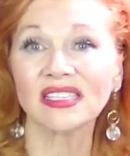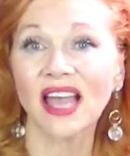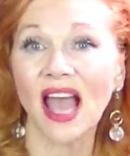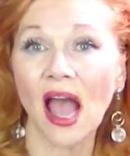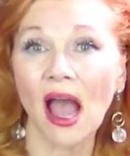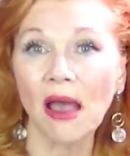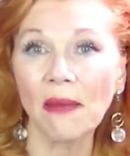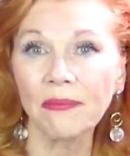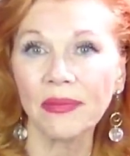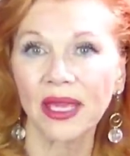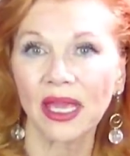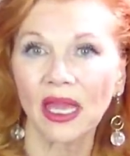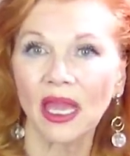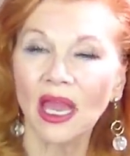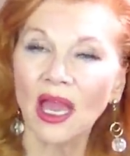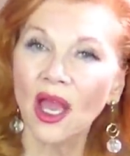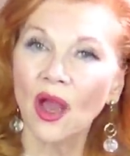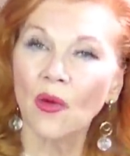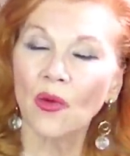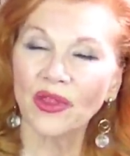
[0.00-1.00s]
us happy
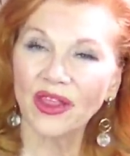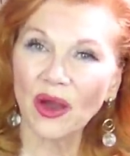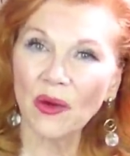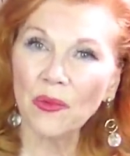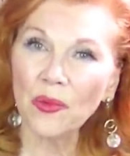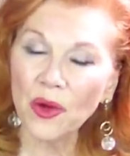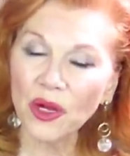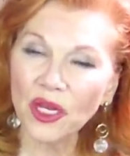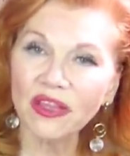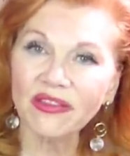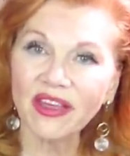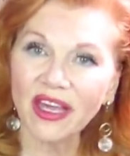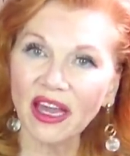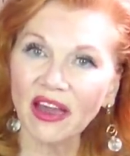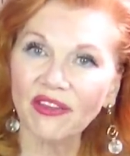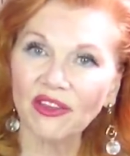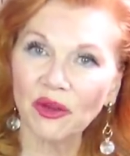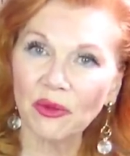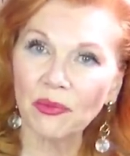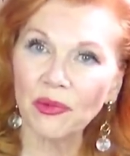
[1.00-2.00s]
without putting
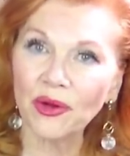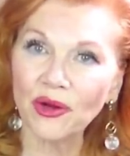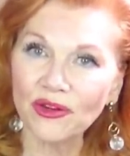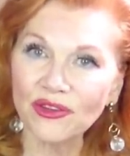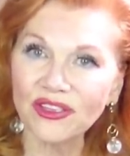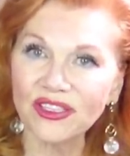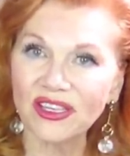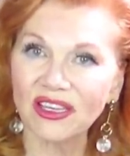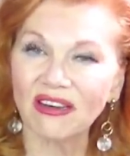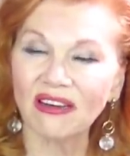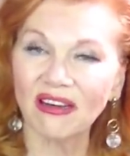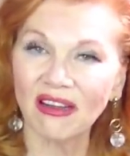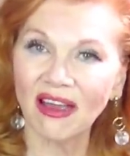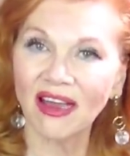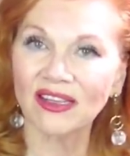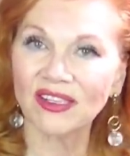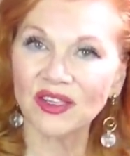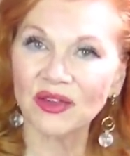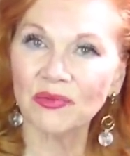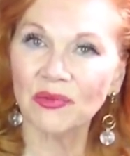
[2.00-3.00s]
the other person
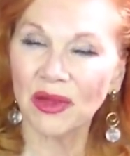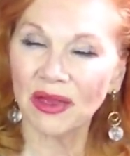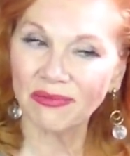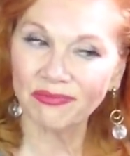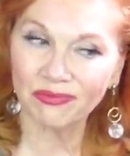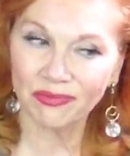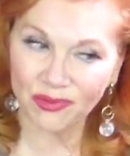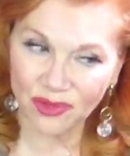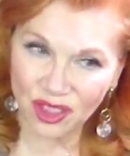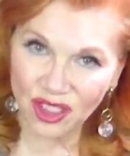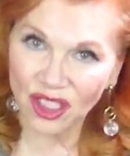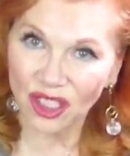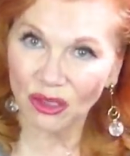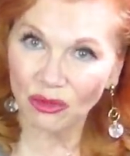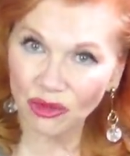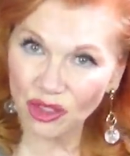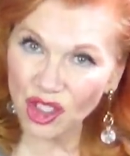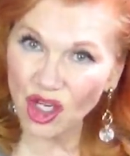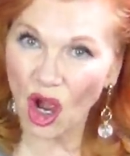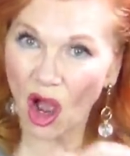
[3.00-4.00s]
as a, you
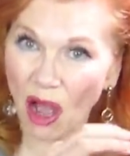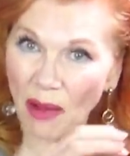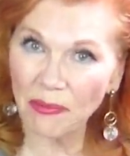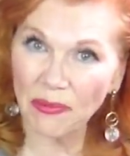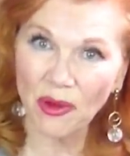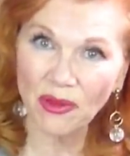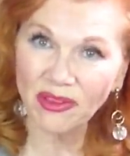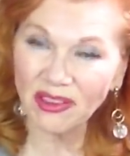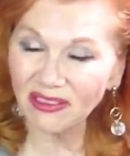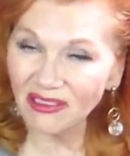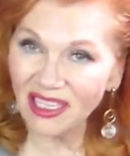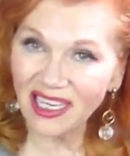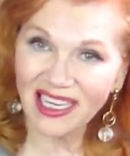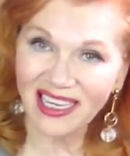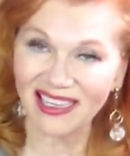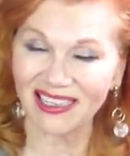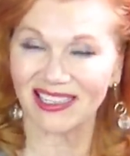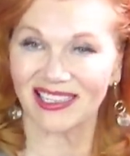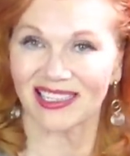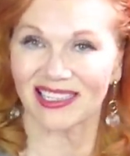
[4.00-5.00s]
know, top on the
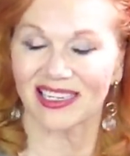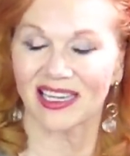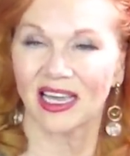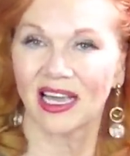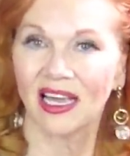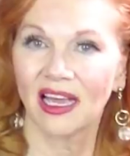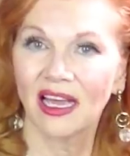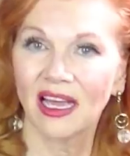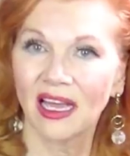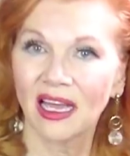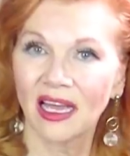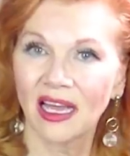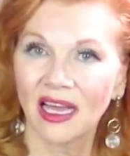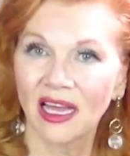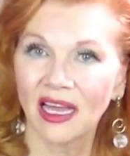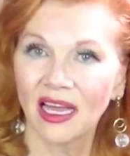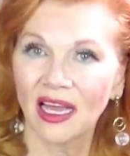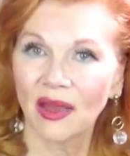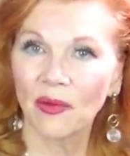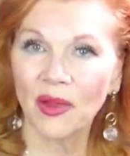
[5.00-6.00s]
list.
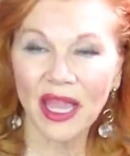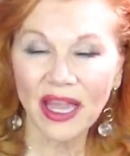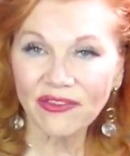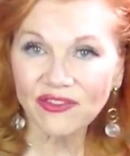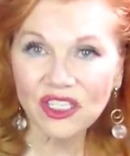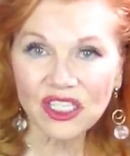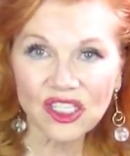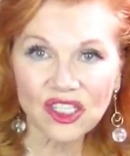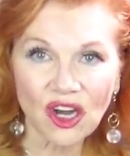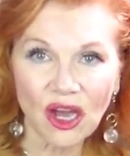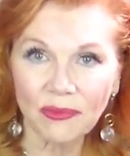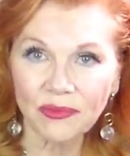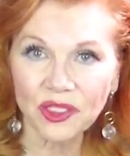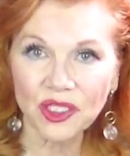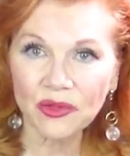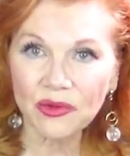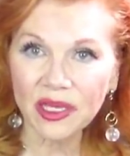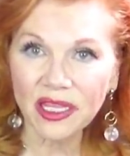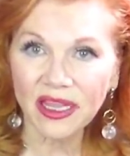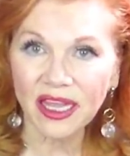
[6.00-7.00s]
We have to
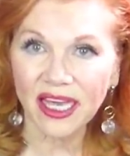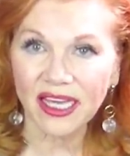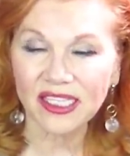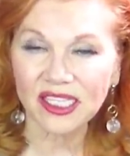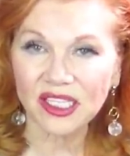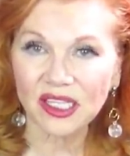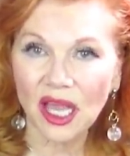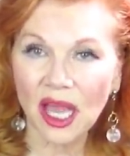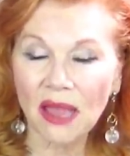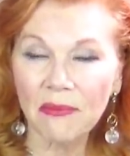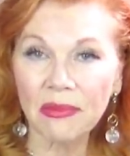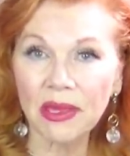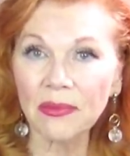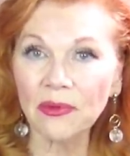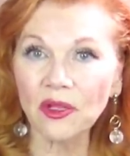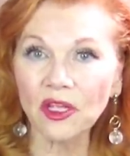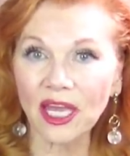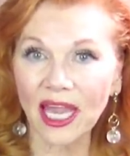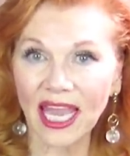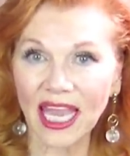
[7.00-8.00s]
stop doing this.
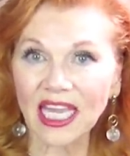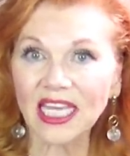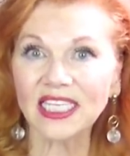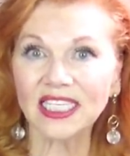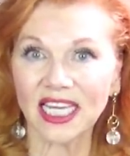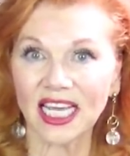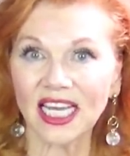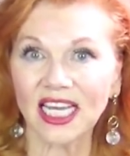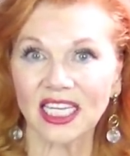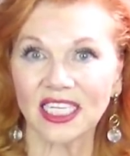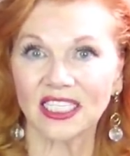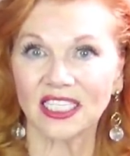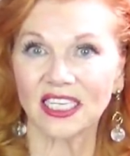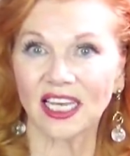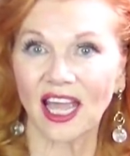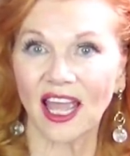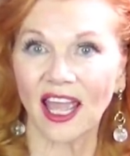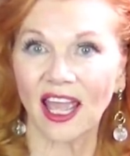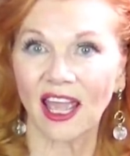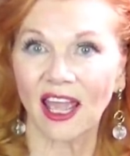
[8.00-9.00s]
People hate dating
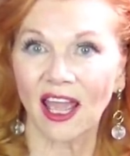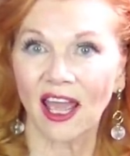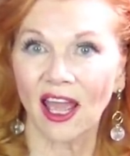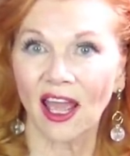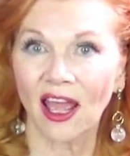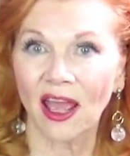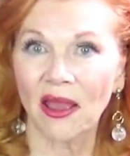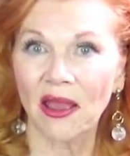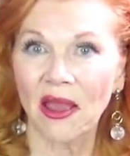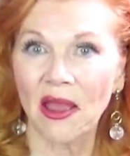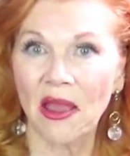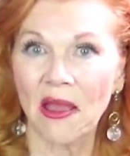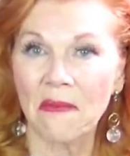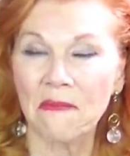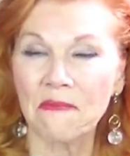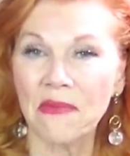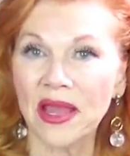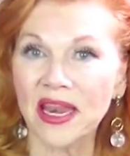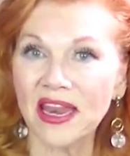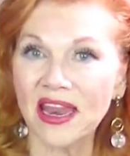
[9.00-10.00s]
today,
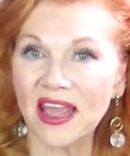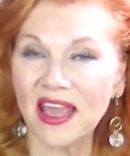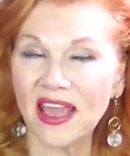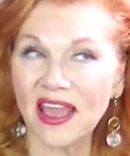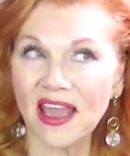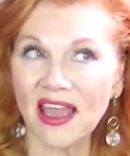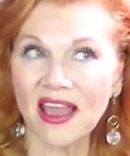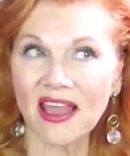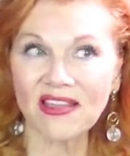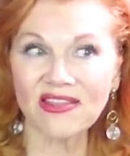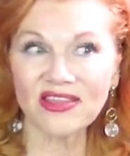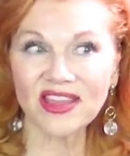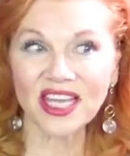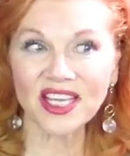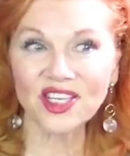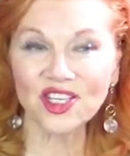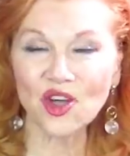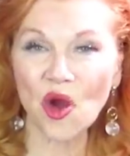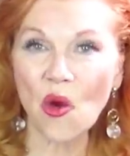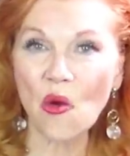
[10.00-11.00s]
but
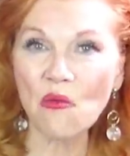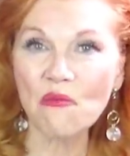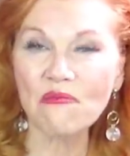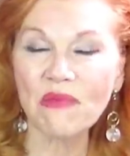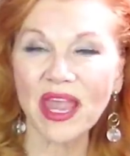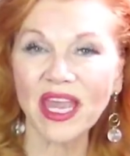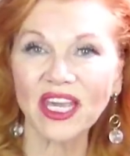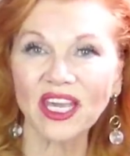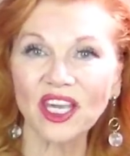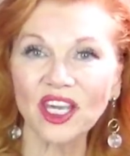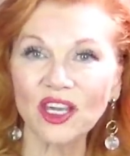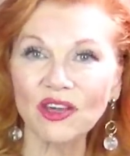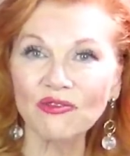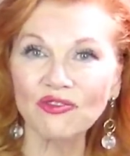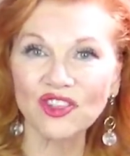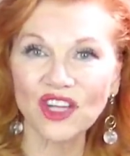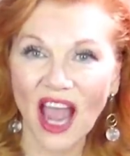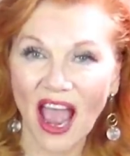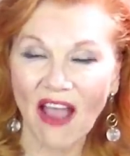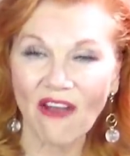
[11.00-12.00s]
they don't make
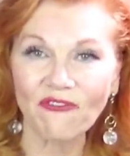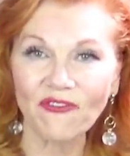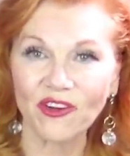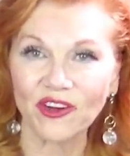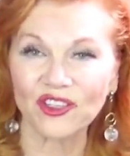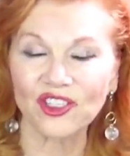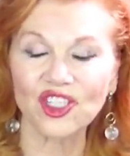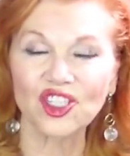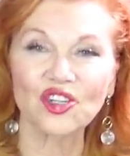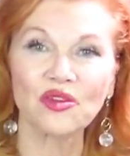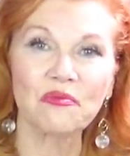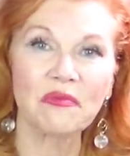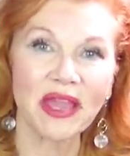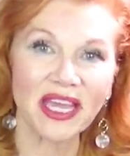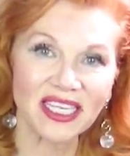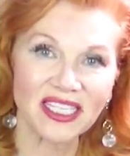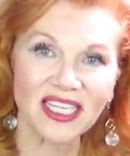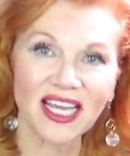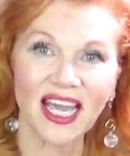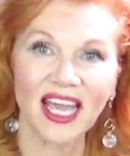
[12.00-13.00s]
huge efforts to
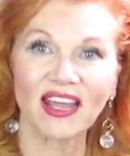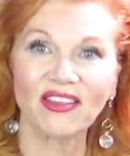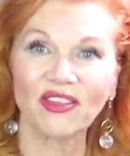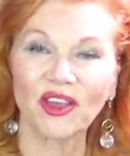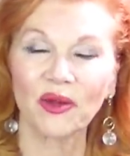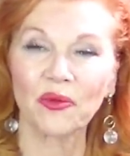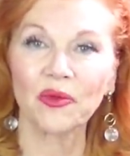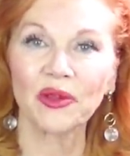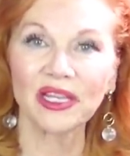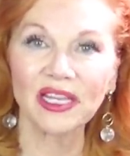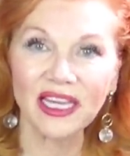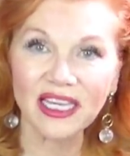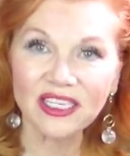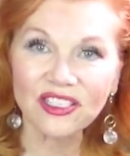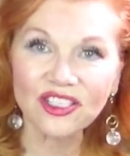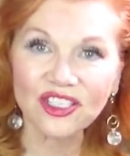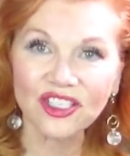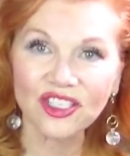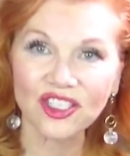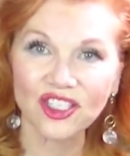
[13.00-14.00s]
maintain their
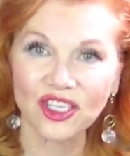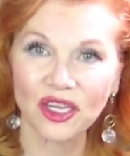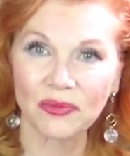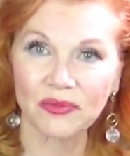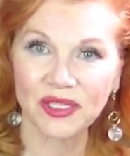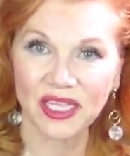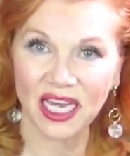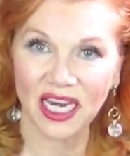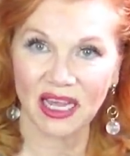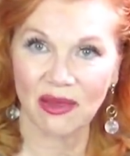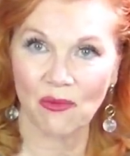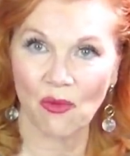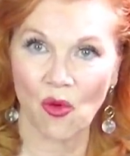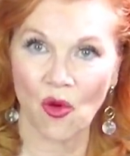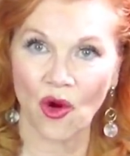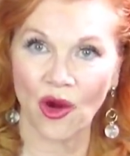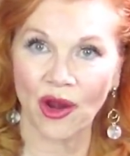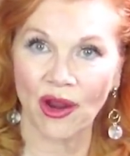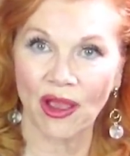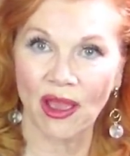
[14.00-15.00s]
relationships
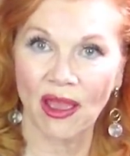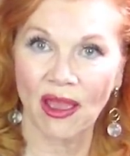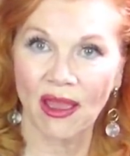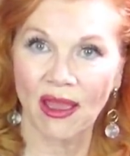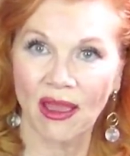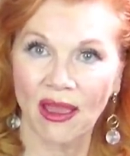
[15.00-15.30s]
anymore.